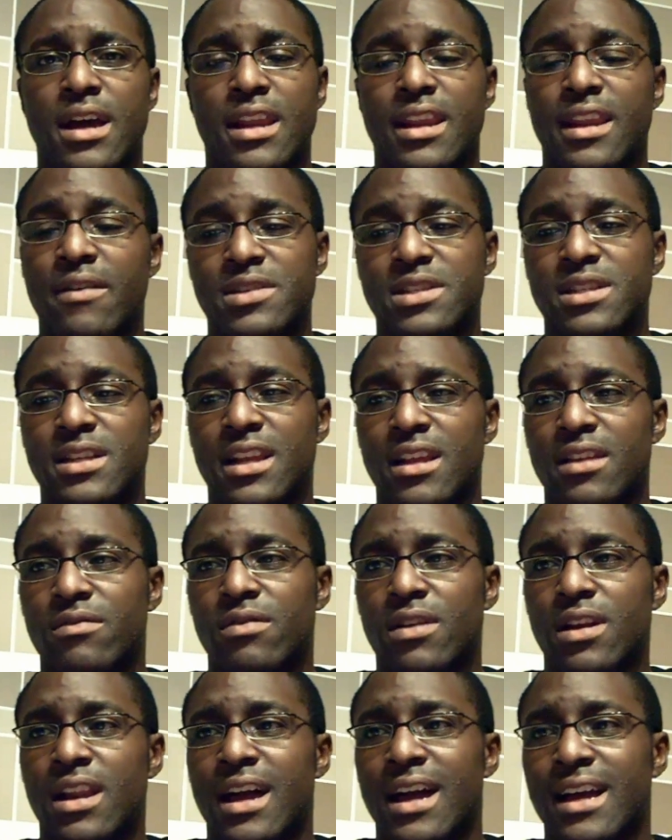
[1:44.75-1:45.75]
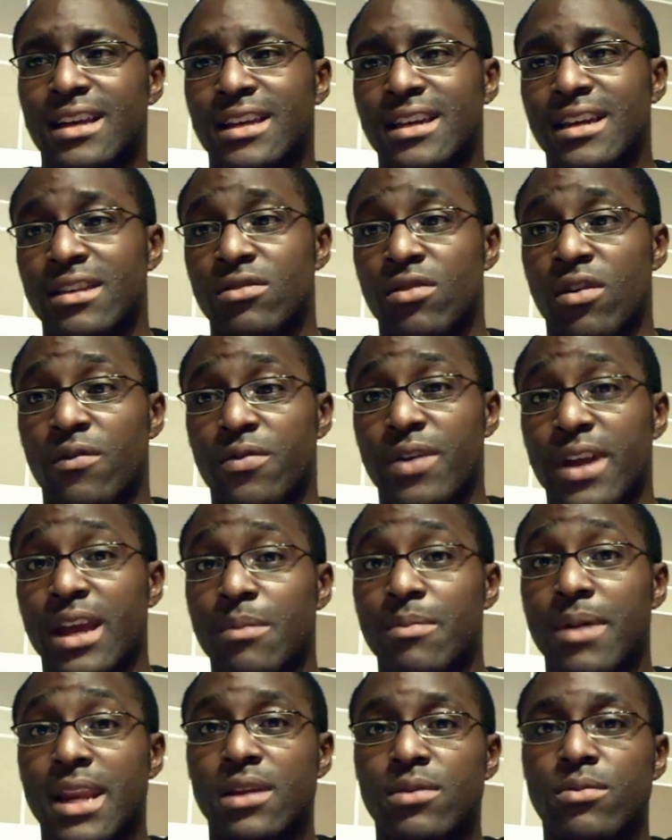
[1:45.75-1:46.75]
Never seen anything like it, not for
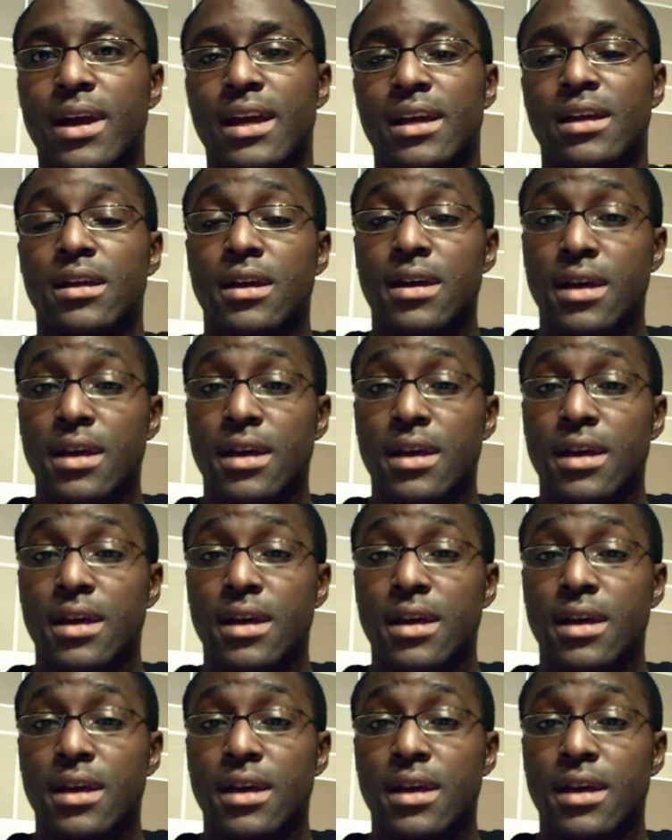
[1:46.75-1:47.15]
him anyway.